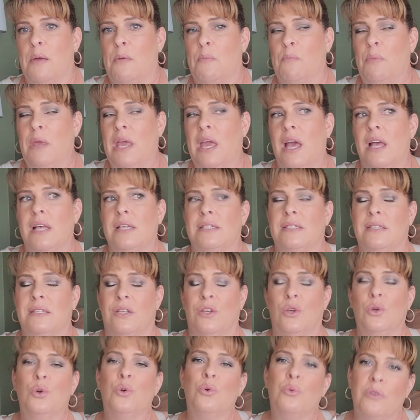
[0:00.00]
because
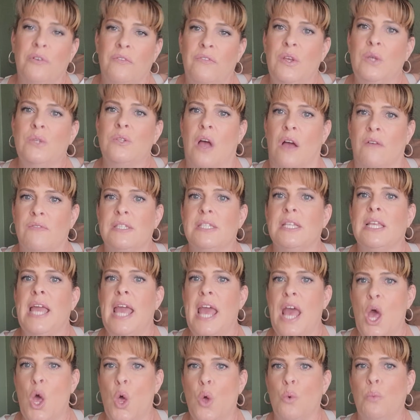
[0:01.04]
Google reviews obviously
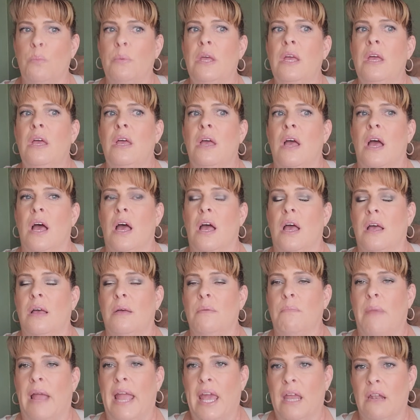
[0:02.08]
help
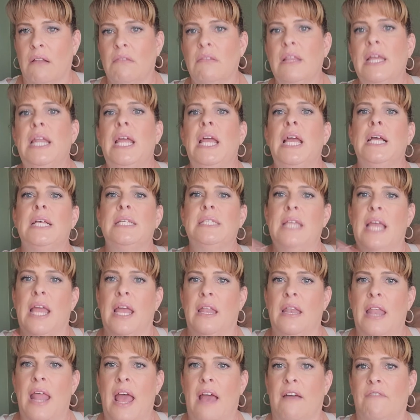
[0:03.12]
my analytics
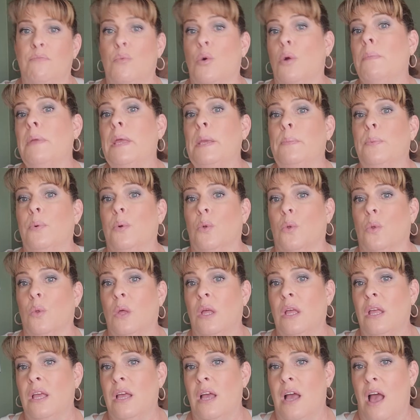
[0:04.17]
and have more people
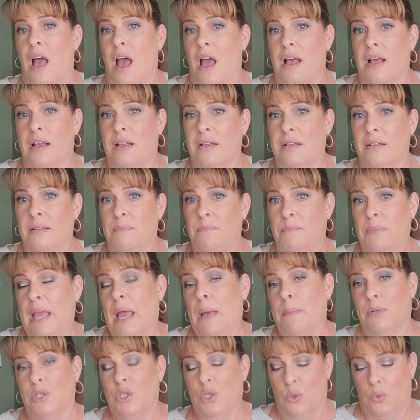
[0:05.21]
be
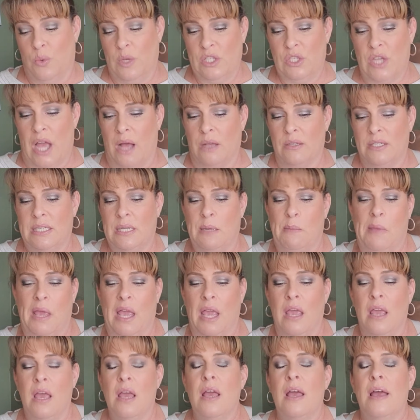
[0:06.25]
able to reach out to
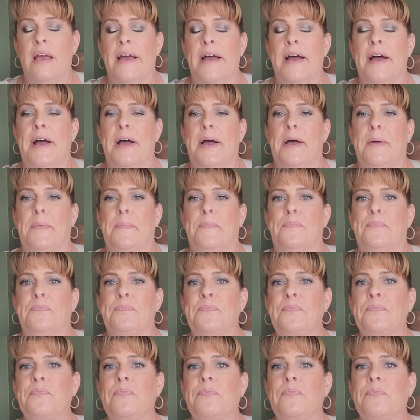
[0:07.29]
me. And